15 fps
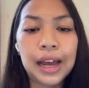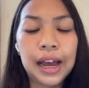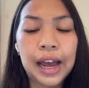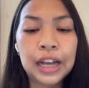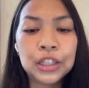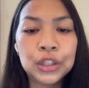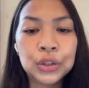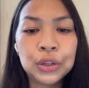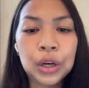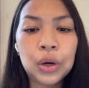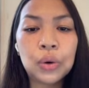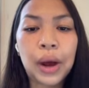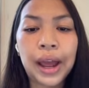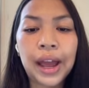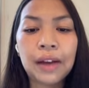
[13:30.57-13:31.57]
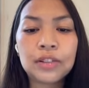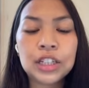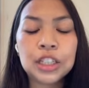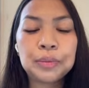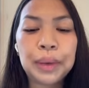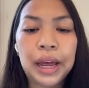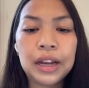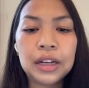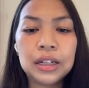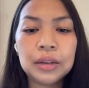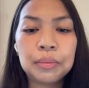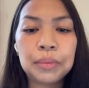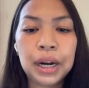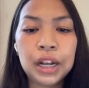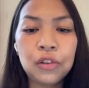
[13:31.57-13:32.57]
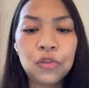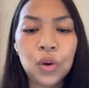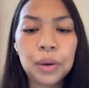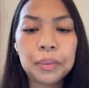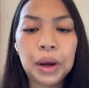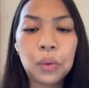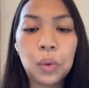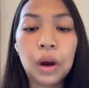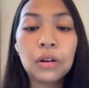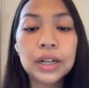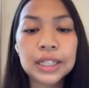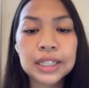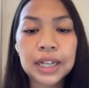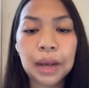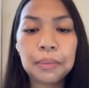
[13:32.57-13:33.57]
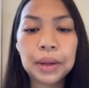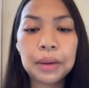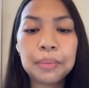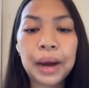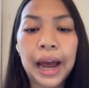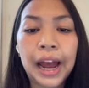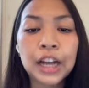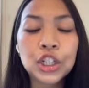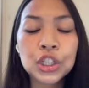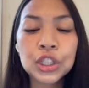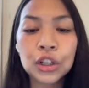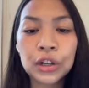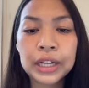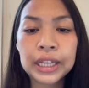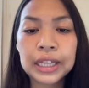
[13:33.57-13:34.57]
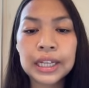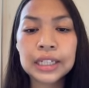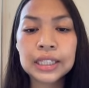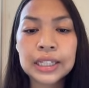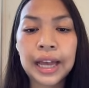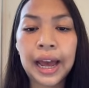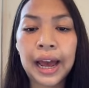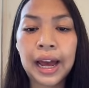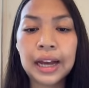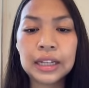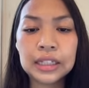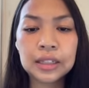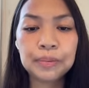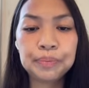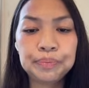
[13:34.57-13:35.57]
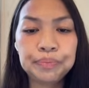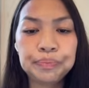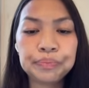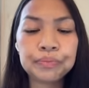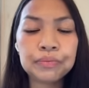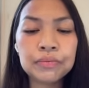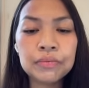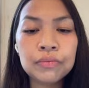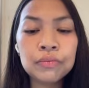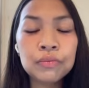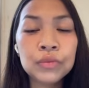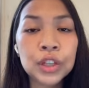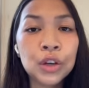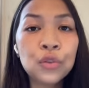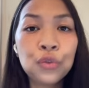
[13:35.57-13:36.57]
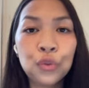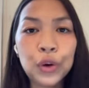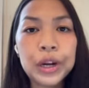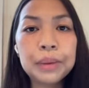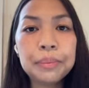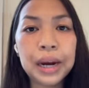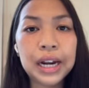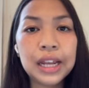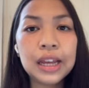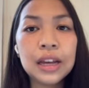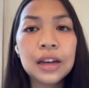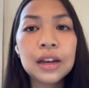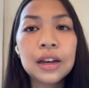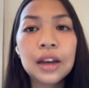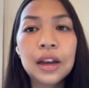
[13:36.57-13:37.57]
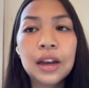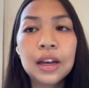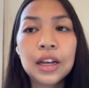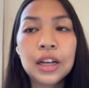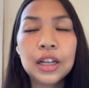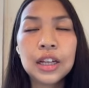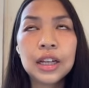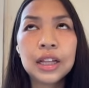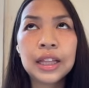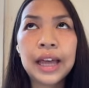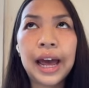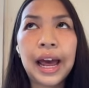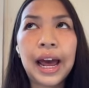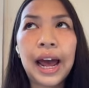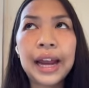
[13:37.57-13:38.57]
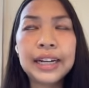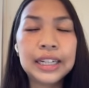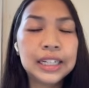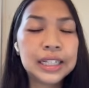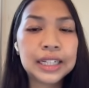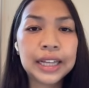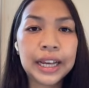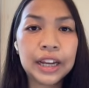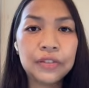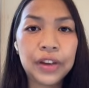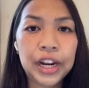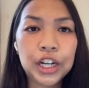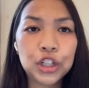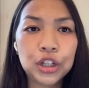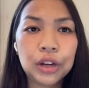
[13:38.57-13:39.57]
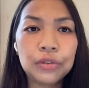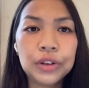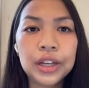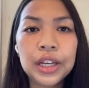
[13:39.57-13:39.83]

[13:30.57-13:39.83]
as you know, I have to spend money for my wellness stipend, but I just look at this as free money that I need to take advantage of.